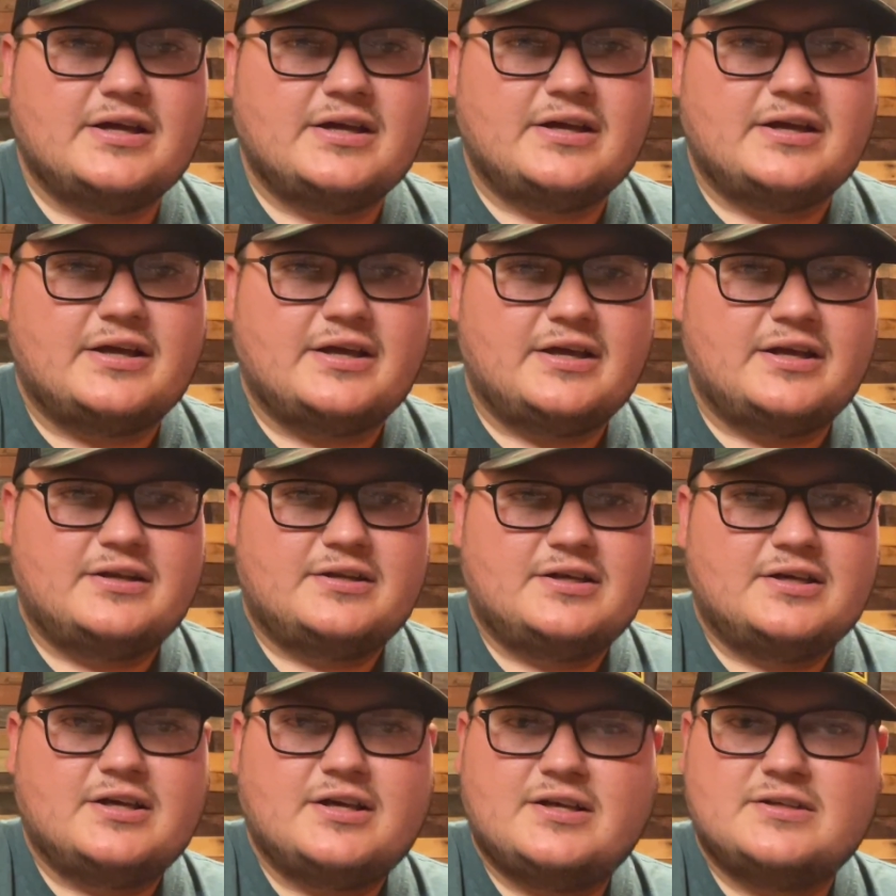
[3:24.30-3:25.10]

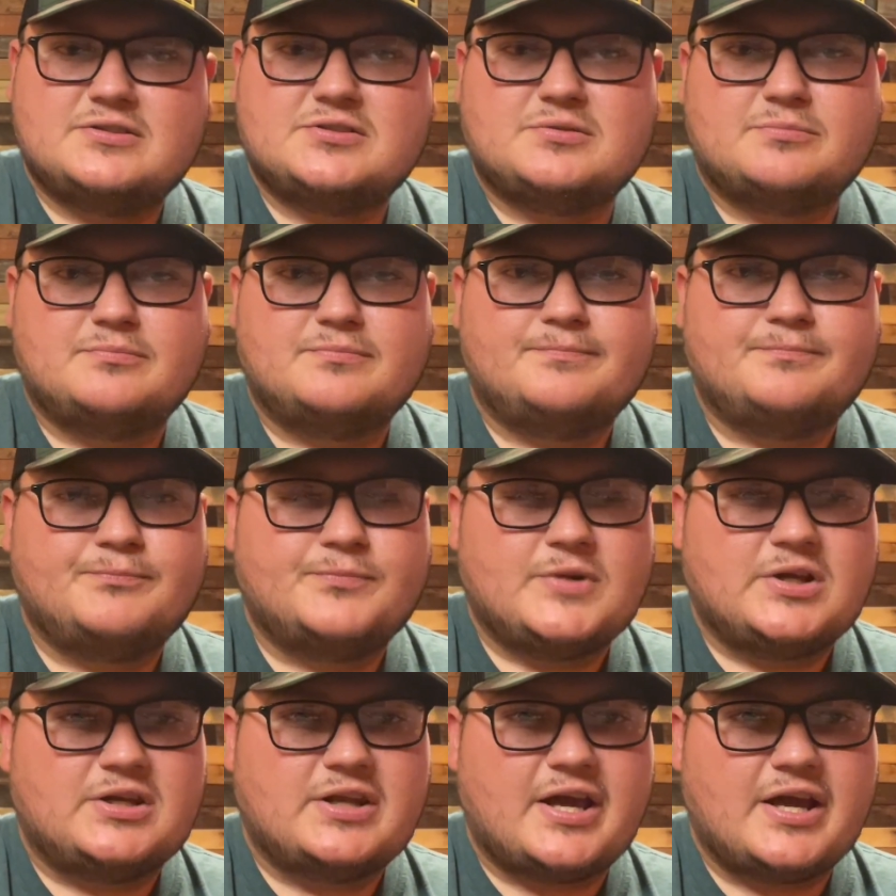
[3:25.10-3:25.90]
And some
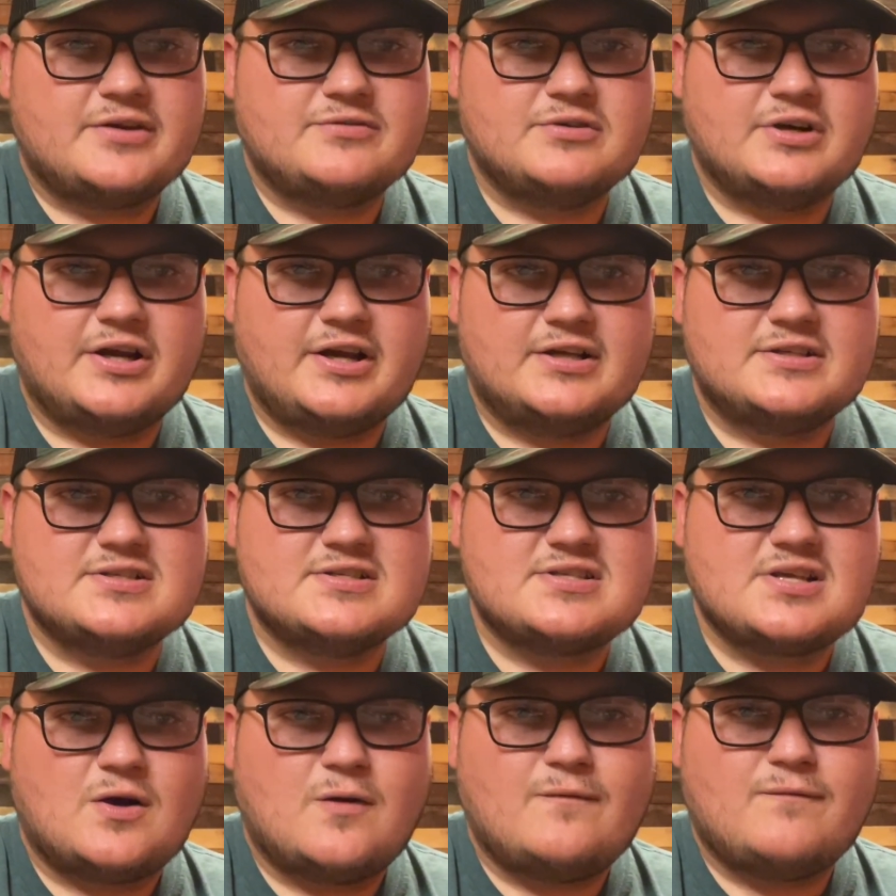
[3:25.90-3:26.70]
Ned rigs and
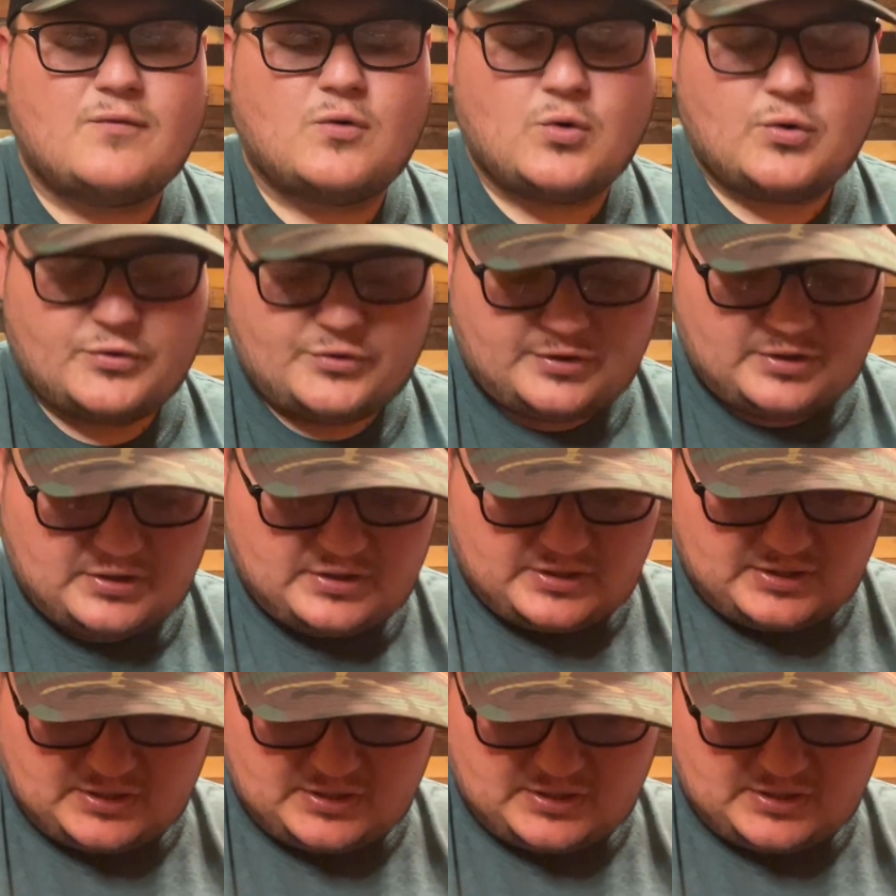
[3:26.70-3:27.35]
so forth.